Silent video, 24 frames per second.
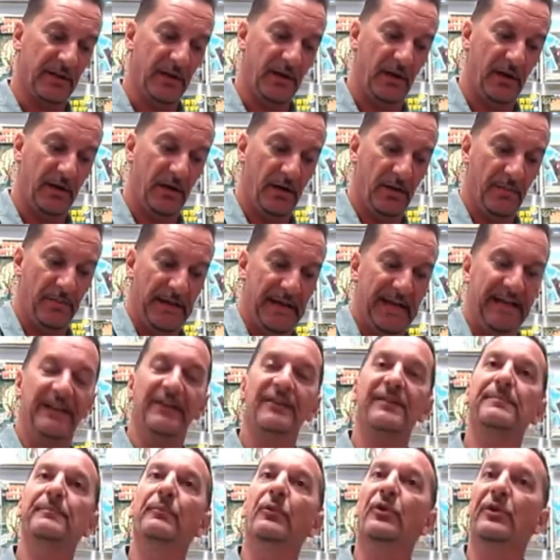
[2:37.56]
Um, it
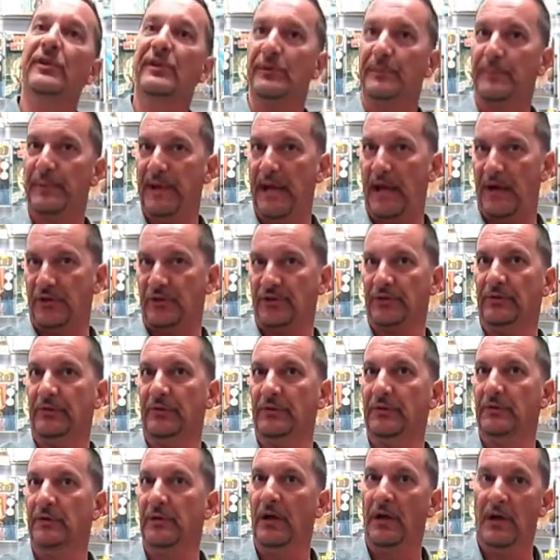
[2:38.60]
is more supernatural.
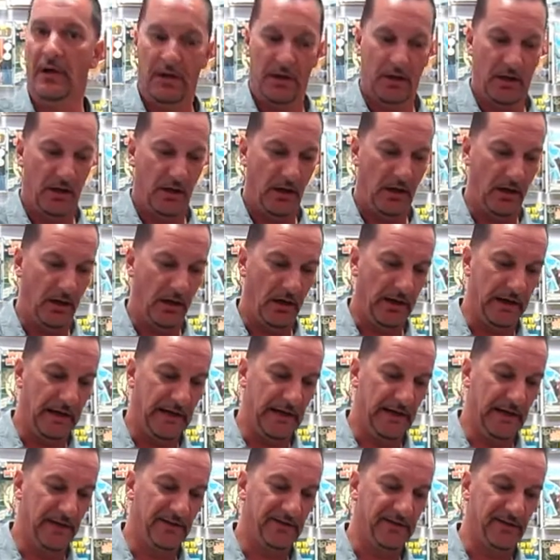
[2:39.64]
Gotcha. Uh,
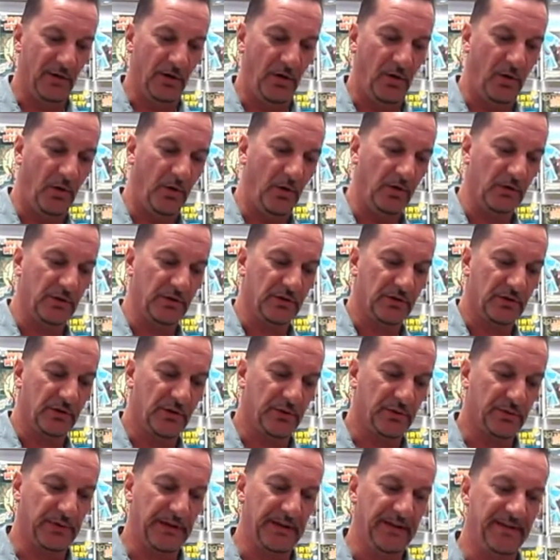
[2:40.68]
it is all
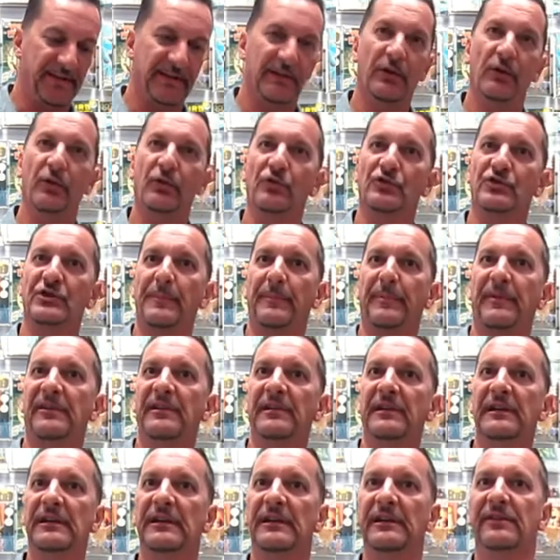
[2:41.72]
crazy old
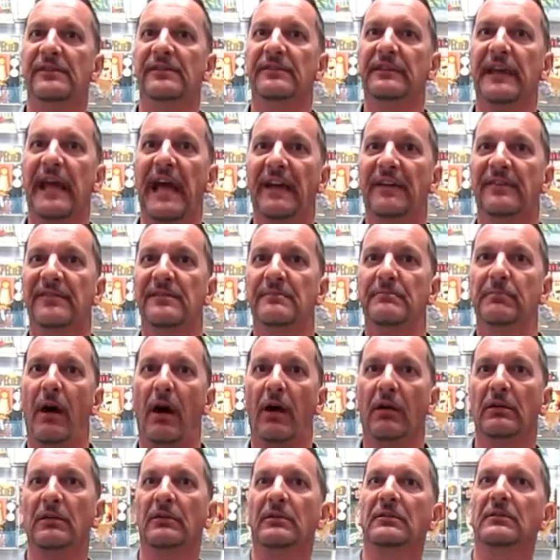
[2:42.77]
gypsies and heads in
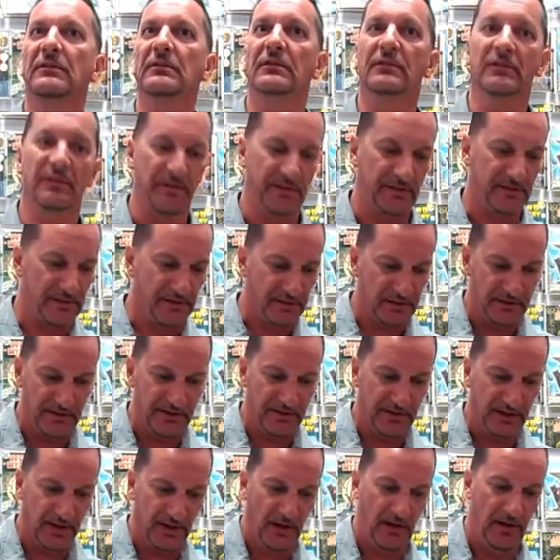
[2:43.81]
bottles
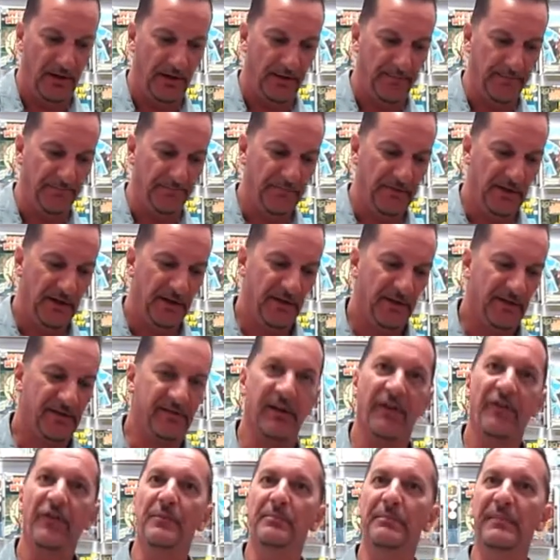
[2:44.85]
and um,
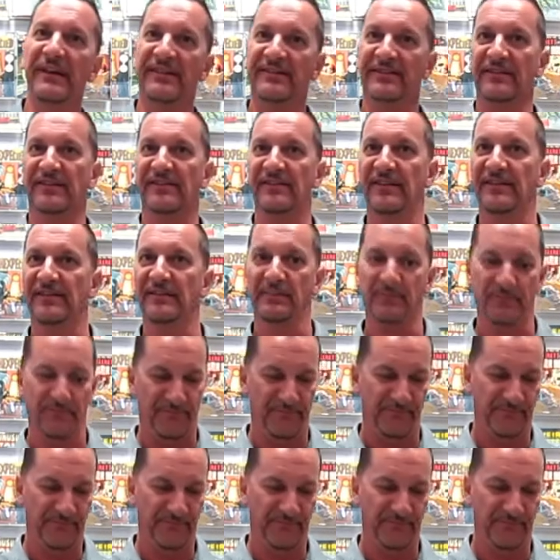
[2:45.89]
southern mysticism.